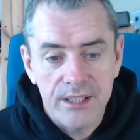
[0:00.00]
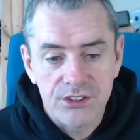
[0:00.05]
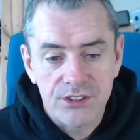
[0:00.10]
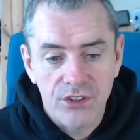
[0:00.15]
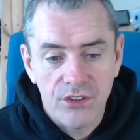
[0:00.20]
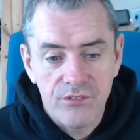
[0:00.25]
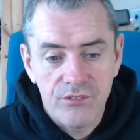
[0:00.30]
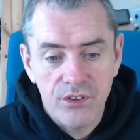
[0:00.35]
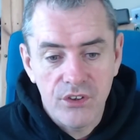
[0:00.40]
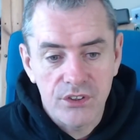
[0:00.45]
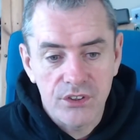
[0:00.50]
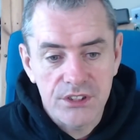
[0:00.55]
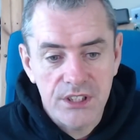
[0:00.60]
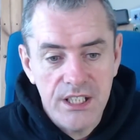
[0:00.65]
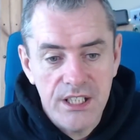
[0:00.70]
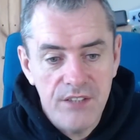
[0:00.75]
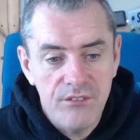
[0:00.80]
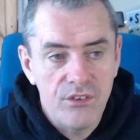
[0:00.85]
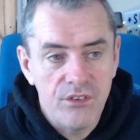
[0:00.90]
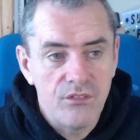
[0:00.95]
So if you go to
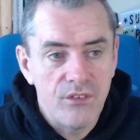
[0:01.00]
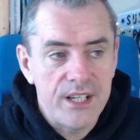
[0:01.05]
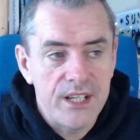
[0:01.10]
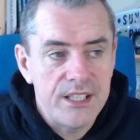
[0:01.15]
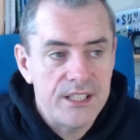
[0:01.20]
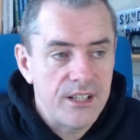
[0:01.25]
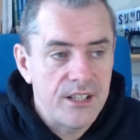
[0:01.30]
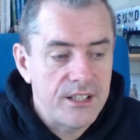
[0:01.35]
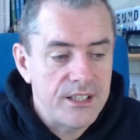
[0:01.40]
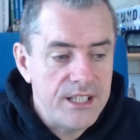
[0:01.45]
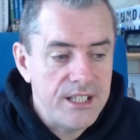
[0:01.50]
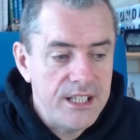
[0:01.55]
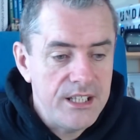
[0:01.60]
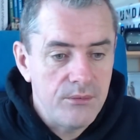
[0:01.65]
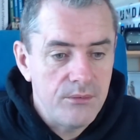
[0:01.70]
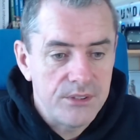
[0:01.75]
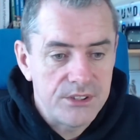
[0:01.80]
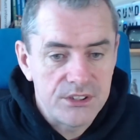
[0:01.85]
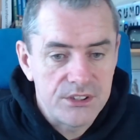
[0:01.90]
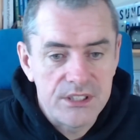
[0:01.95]
evready.ie,
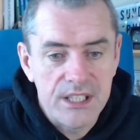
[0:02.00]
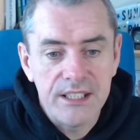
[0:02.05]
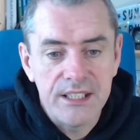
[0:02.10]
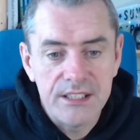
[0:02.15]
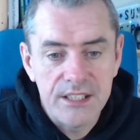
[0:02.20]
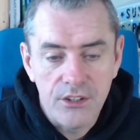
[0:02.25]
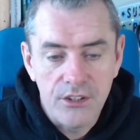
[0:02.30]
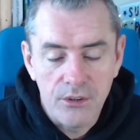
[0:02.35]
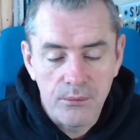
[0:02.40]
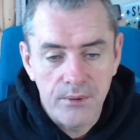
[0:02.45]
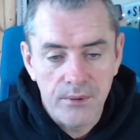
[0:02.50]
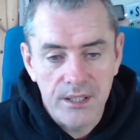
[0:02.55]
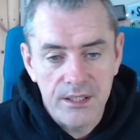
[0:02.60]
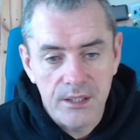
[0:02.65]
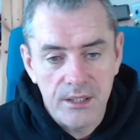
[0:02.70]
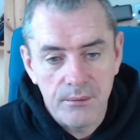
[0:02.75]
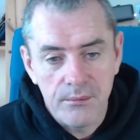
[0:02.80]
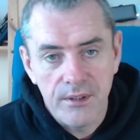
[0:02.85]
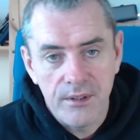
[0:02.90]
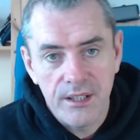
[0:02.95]
which is linked in
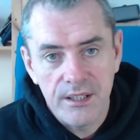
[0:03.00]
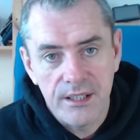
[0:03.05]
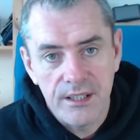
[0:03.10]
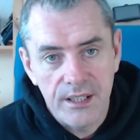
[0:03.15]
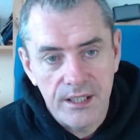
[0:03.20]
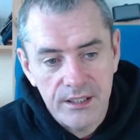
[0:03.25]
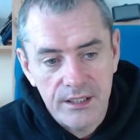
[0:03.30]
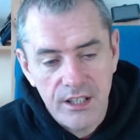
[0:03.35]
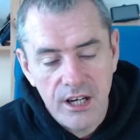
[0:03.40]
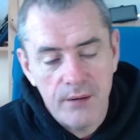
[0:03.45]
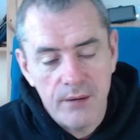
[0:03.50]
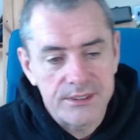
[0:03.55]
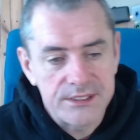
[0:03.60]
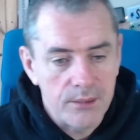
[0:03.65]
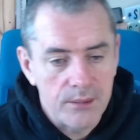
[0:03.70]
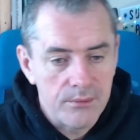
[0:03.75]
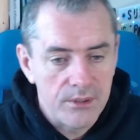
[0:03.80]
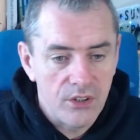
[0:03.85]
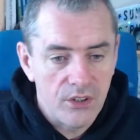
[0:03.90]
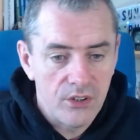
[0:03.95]
the comments
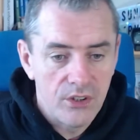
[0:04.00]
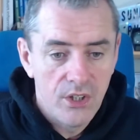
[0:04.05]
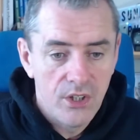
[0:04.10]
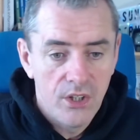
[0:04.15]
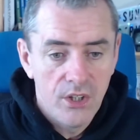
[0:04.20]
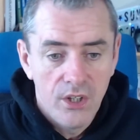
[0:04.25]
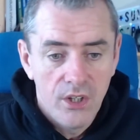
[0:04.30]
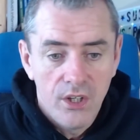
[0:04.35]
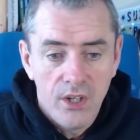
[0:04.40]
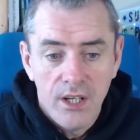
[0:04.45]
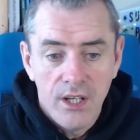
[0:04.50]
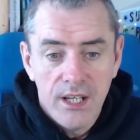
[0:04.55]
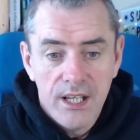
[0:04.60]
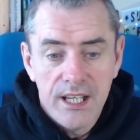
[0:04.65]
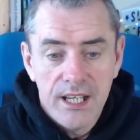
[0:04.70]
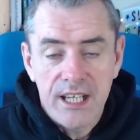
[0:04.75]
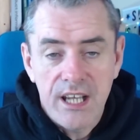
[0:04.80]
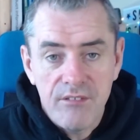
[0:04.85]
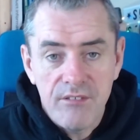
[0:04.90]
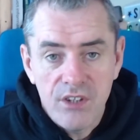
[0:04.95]
down below,
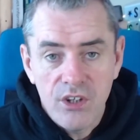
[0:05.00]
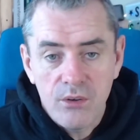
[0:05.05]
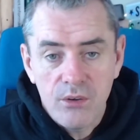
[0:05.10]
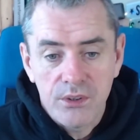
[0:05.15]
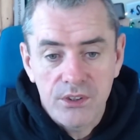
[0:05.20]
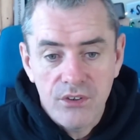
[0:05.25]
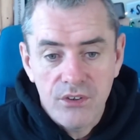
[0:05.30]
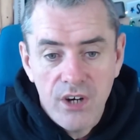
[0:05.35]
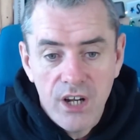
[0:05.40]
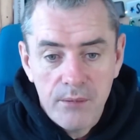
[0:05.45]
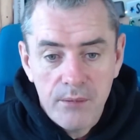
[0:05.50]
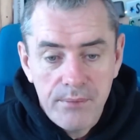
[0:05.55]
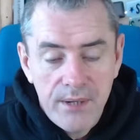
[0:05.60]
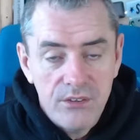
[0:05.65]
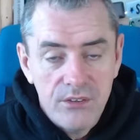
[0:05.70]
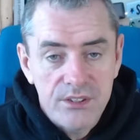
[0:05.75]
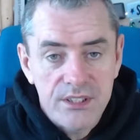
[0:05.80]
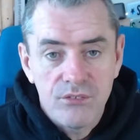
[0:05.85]
you can have a look what they're all about.